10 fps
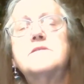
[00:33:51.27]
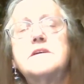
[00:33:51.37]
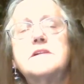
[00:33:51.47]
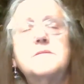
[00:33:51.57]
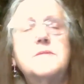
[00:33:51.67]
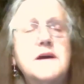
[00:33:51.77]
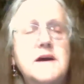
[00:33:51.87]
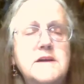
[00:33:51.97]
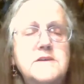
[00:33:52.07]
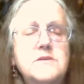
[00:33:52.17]
directly
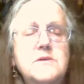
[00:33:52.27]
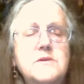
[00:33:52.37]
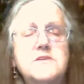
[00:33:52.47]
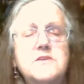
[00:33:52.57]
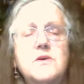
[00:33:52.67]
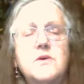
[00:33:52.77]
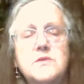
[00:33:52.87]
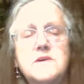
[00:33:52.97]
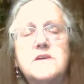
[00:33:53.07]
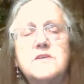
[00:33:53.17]
behind you as you're
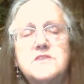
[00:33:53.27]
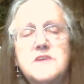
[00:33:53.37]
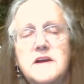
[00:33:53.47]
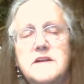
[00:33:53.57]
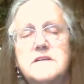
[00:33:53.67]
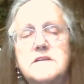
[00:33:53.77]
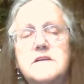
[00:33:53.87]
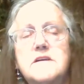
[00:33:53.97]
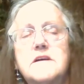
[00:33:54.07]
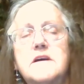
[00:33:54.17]
holding your son,
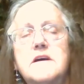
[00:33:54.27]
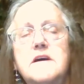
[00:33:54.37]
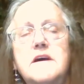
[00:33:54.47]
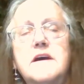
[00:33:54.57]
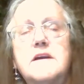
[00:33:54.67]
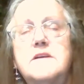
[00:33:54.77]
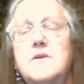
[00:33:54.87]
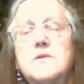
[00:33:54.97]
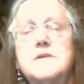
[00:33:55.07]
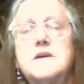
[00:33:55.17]
and you're
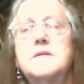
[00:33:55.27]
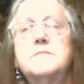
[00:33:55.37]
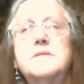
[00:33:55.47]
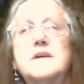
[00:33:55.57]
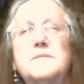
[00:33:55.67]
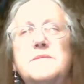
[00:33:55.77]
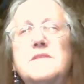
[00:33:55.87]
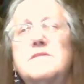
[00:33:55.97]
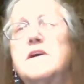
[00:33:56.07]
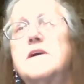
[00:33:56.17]
holding him in a bit
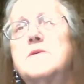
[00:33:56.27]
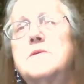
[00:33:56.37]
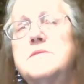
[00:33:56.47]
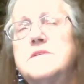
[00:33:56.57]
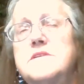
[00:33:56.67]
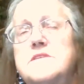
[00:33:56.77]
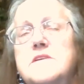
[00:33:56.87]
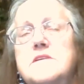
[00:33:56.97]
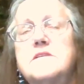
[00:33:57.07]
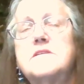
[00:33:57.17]
of an awkward position.